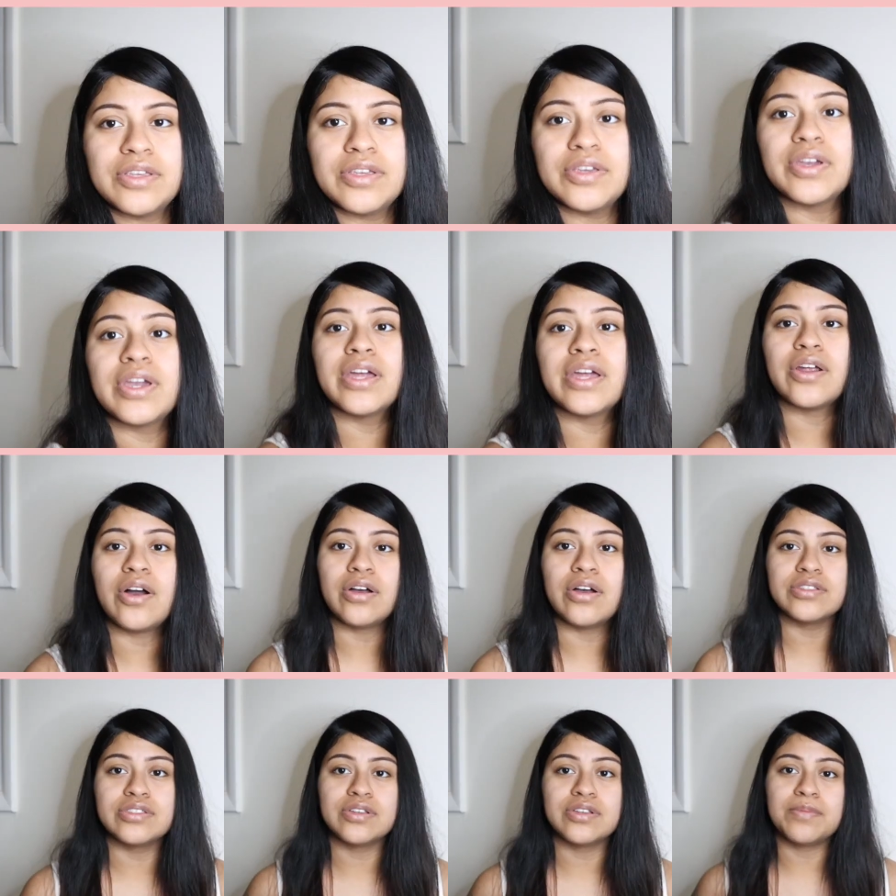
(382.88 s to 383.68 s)
You can
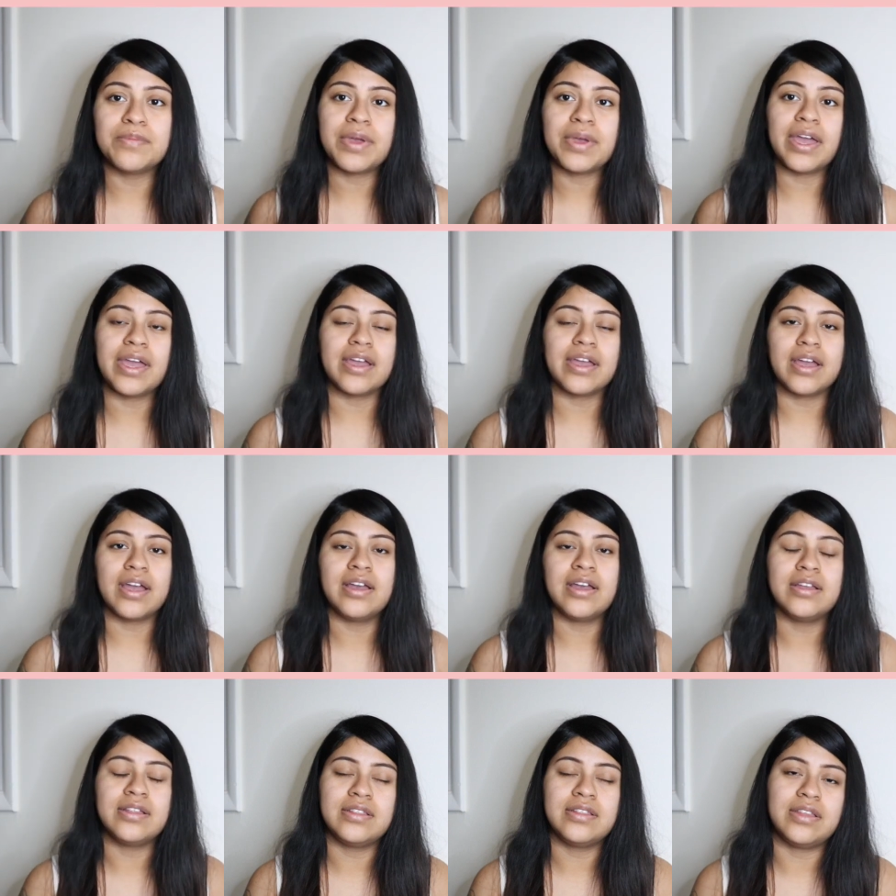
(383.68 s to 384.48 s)
also make
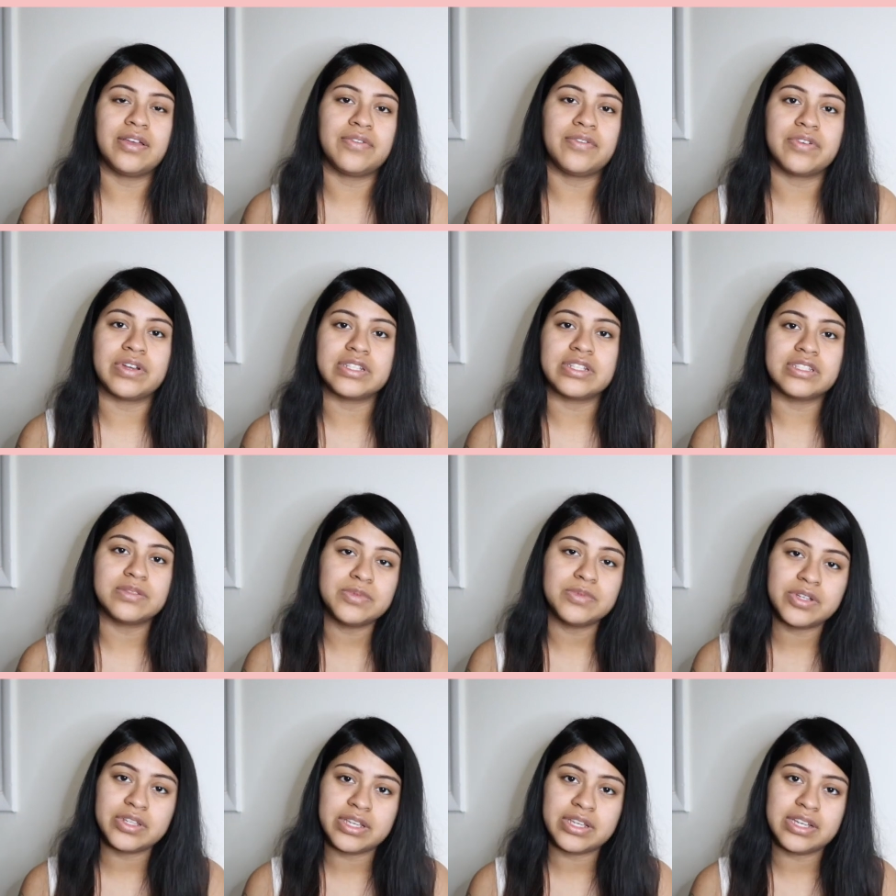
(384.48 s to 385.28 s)
different
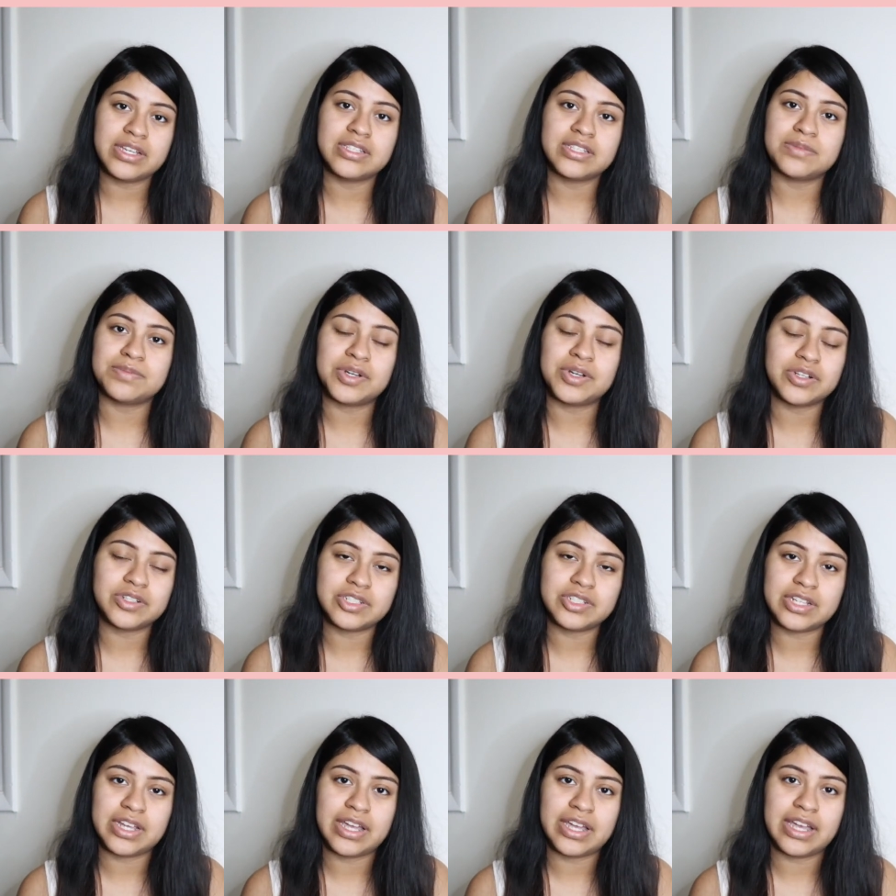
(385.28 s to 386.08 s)
smoothies,
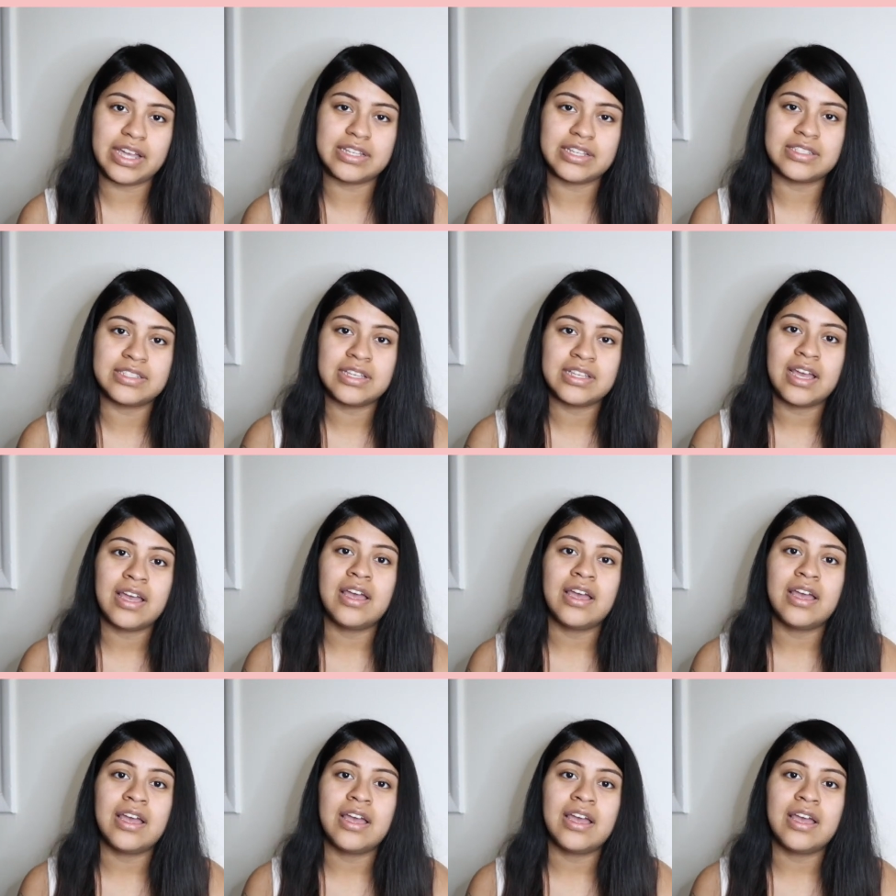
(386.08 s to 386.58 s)
milkshakes,